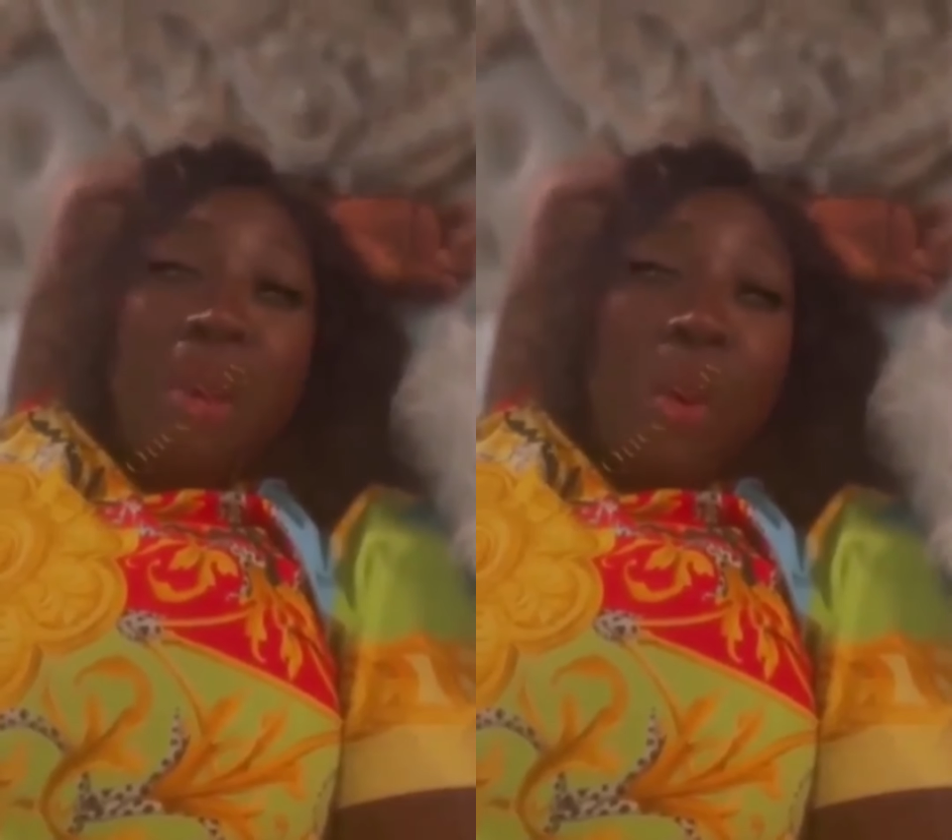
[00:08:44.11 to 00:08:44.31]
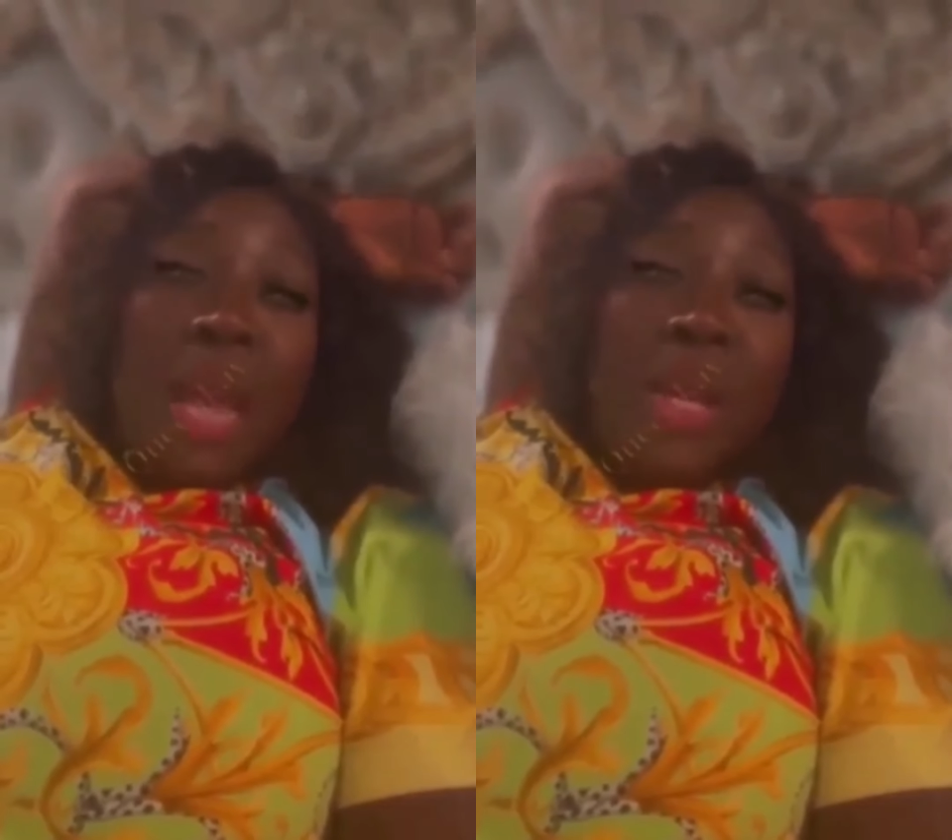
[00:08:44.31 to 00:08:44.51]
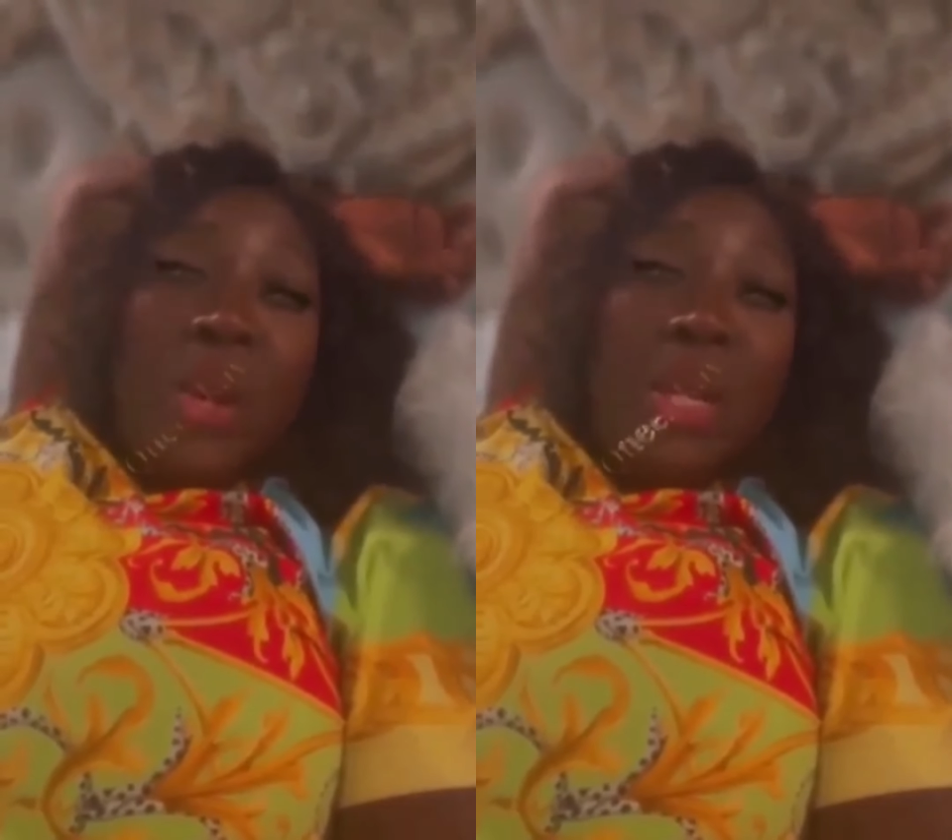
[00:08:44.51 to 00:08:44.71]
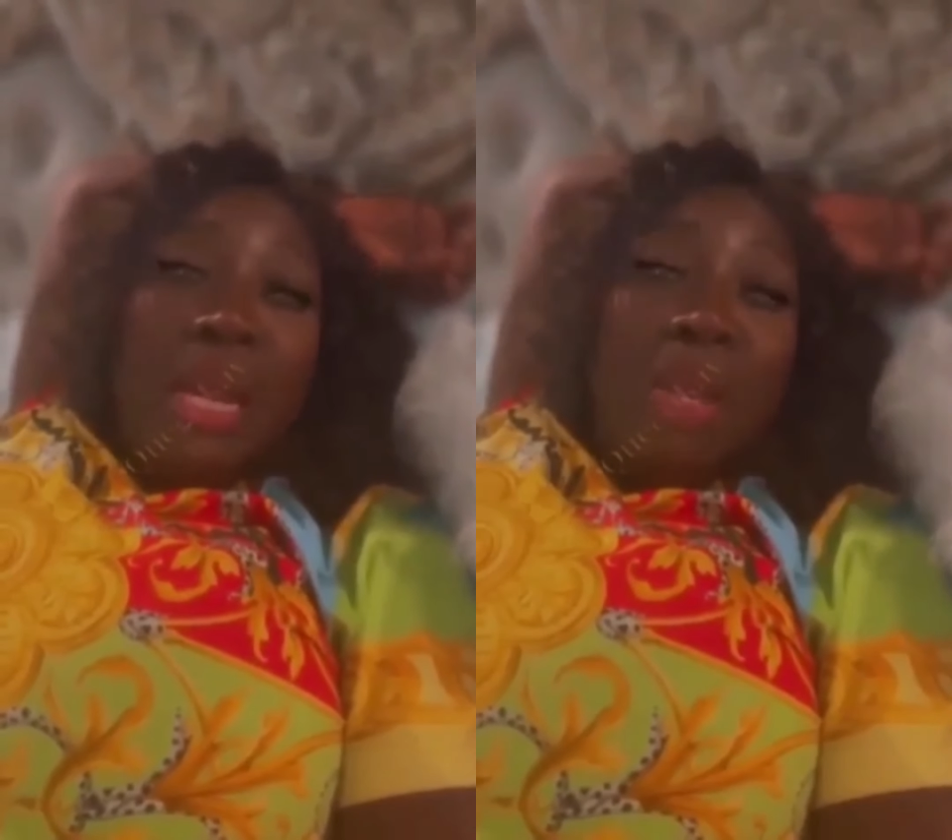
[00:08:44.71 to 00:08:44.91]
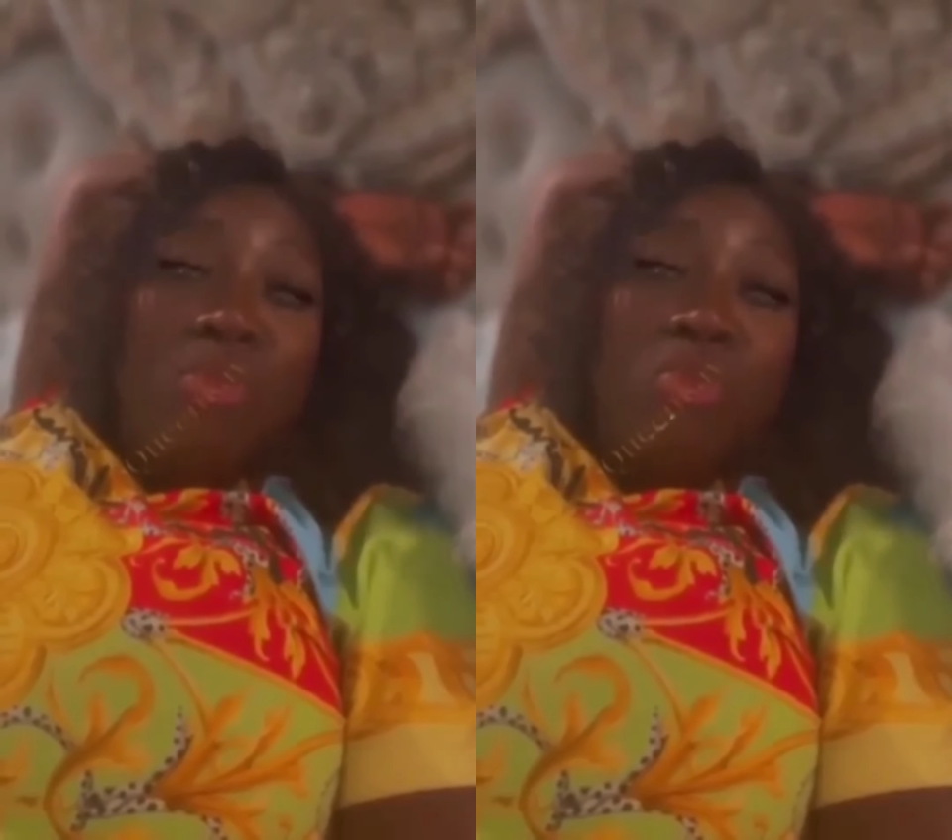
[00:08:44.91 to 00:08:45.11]
Me go check for my
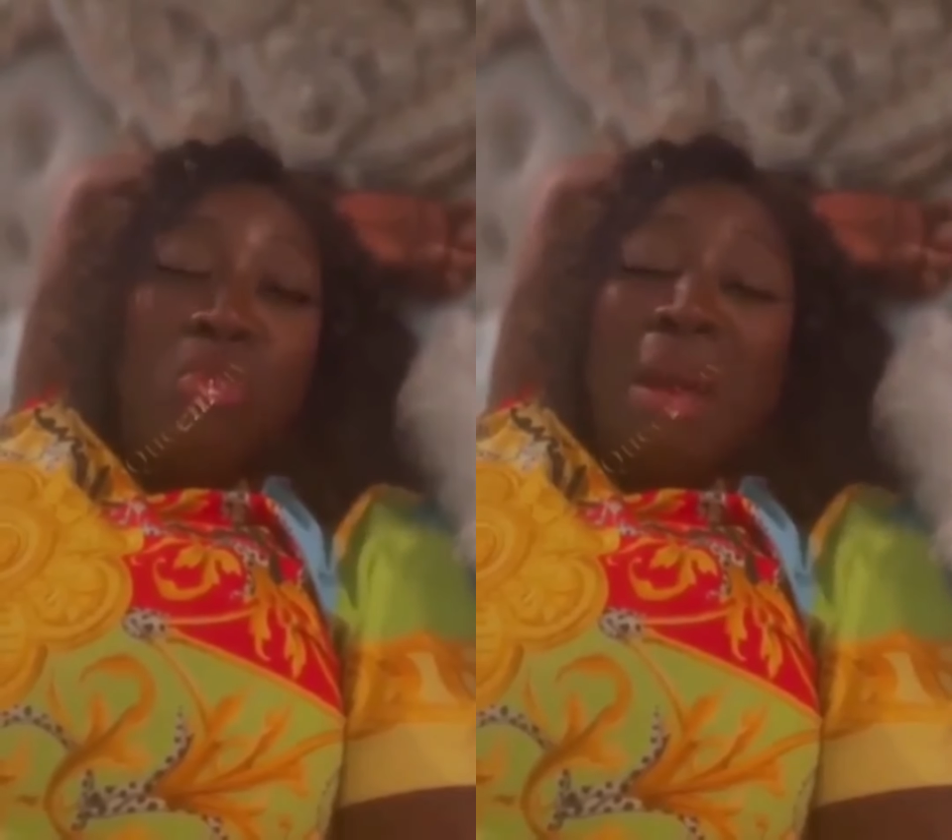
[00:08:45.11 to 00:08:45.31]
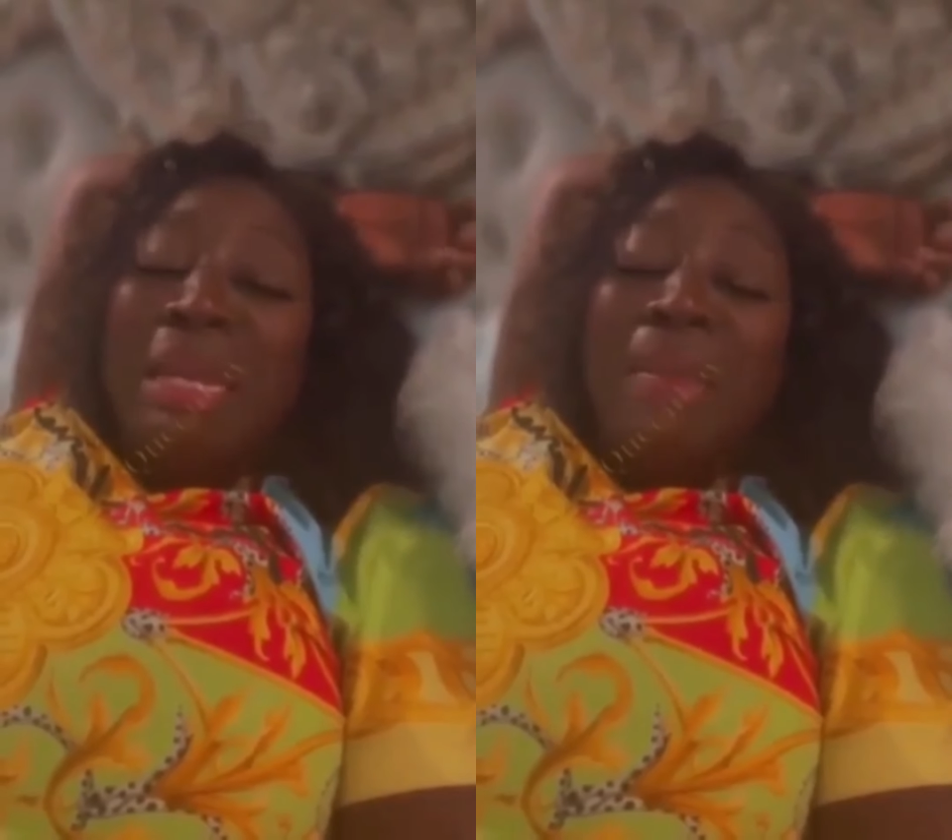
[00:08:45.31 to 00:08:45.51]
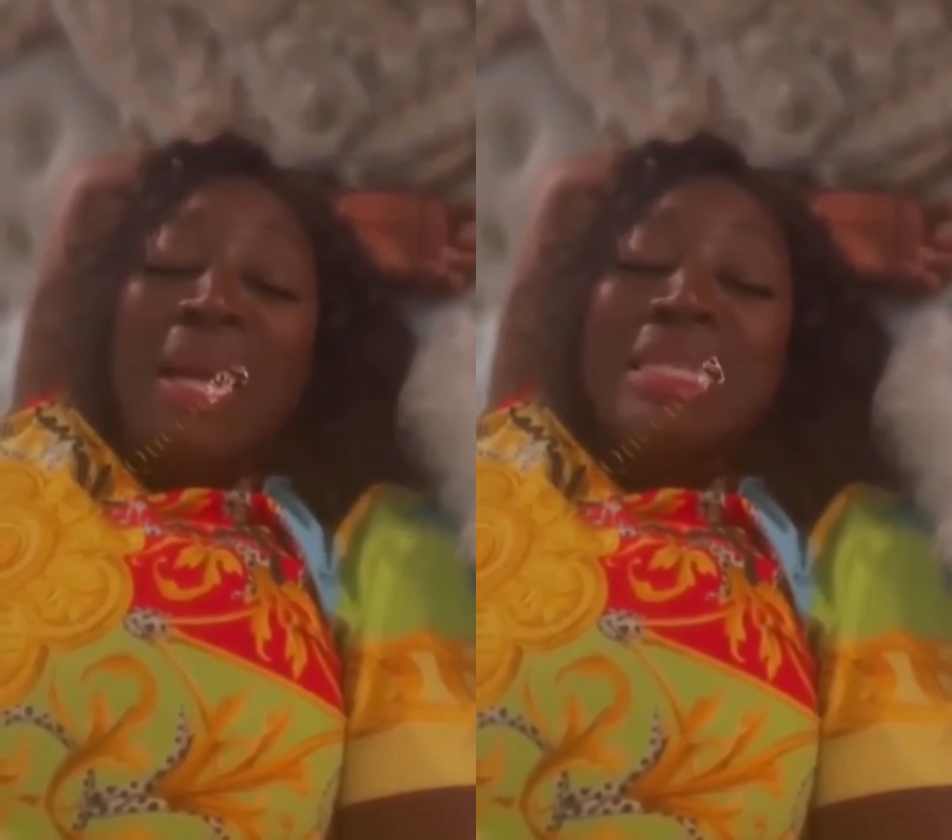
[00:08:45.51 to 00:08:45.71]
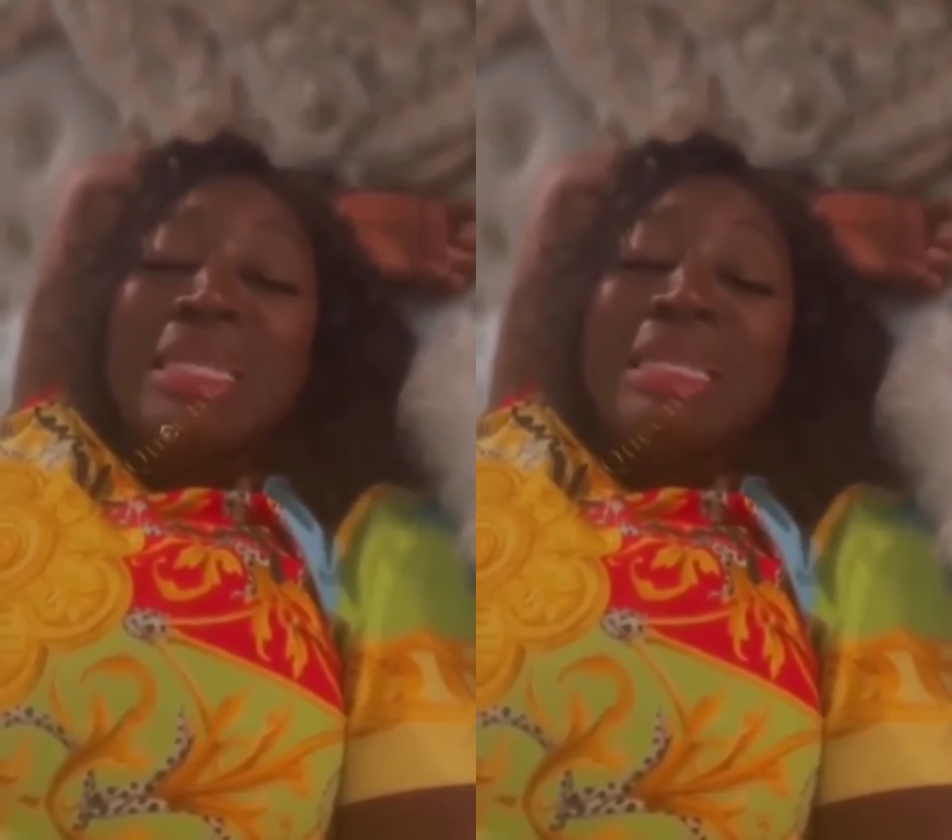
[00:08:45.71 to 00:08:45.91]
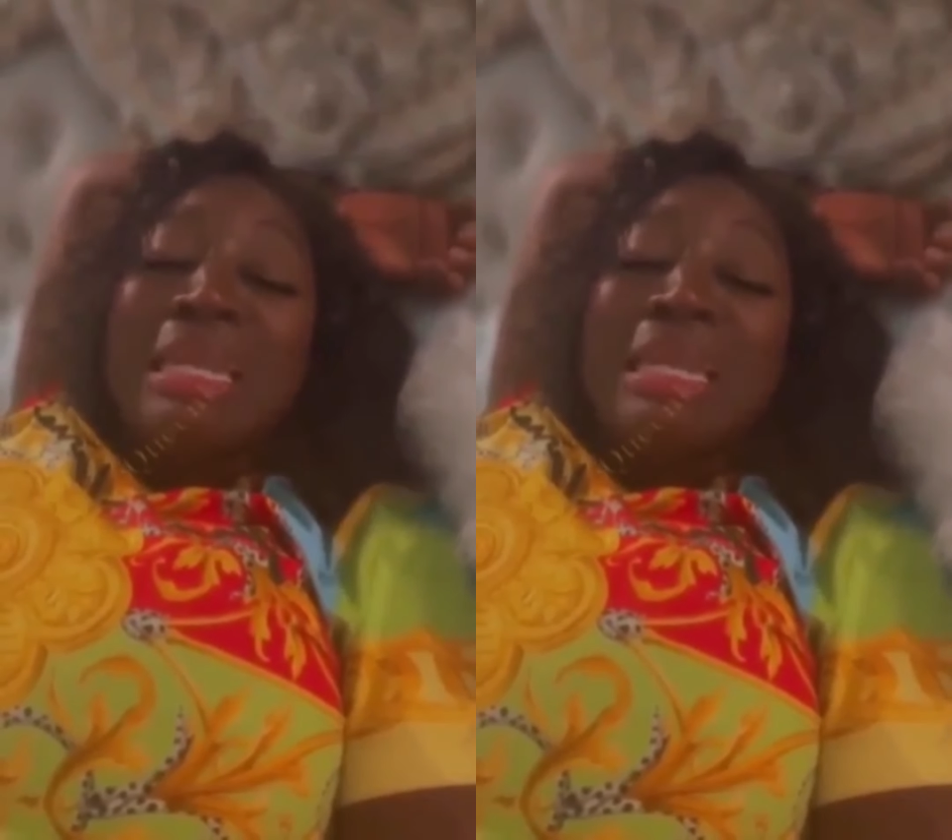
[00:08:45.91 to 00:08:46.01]
pin them a while ago in them